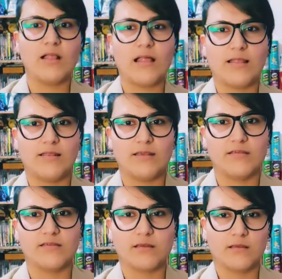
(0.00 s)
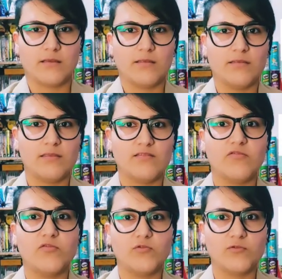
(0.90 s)
and lease.
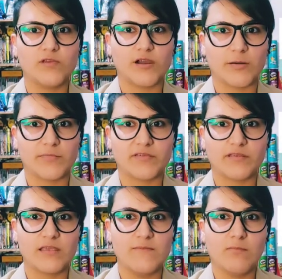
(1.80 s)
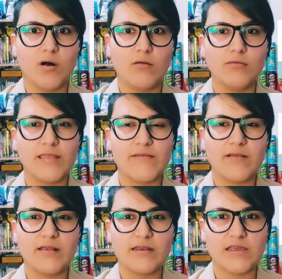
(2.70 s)
These two terms involve the
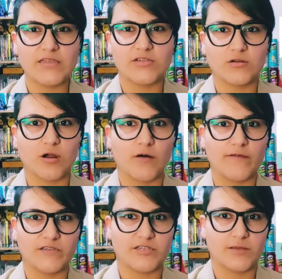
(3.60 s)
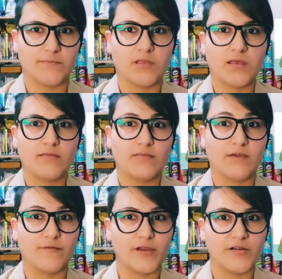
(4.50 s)
inclination of a ship.
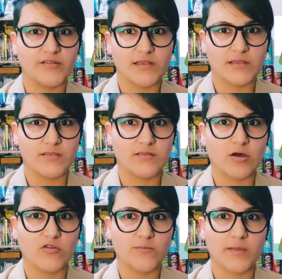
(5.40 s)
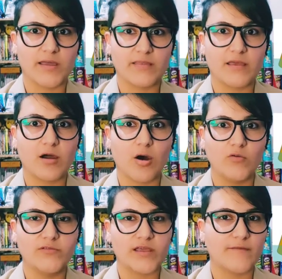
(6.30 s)
The first is caused by the
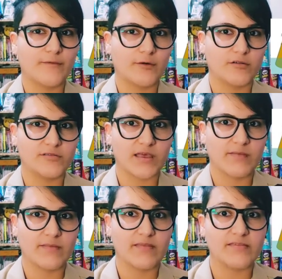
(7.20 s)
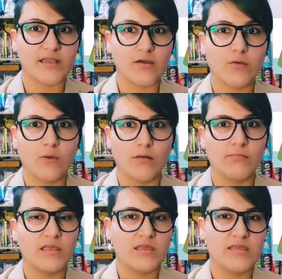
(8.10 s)
outside force and the second
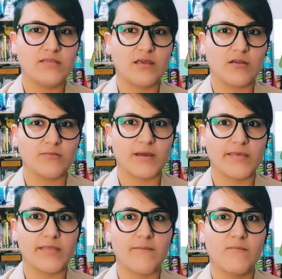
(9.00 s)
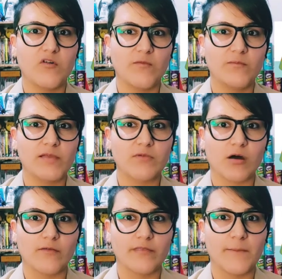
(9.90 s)
one is caused by the movement
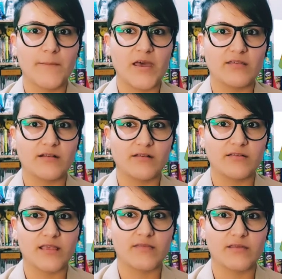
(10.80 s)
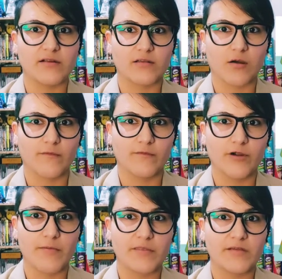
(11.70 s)
of the vessel's center of
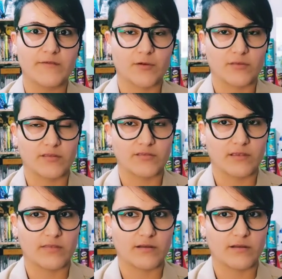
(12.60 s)
gravity from the center